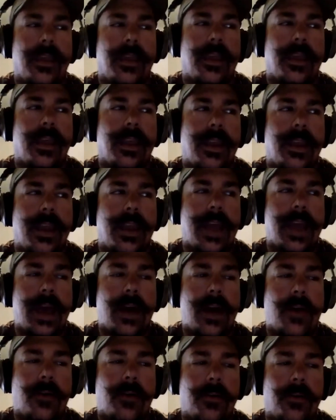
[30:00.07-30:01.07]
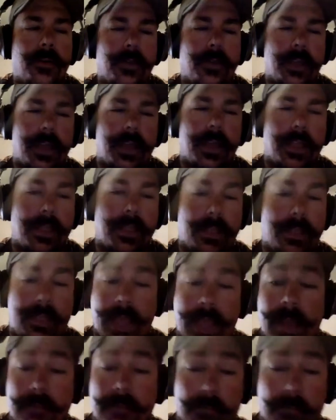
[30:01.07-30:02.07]
Now,
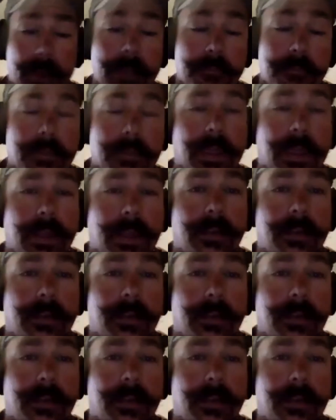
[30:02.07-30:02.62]
that might mean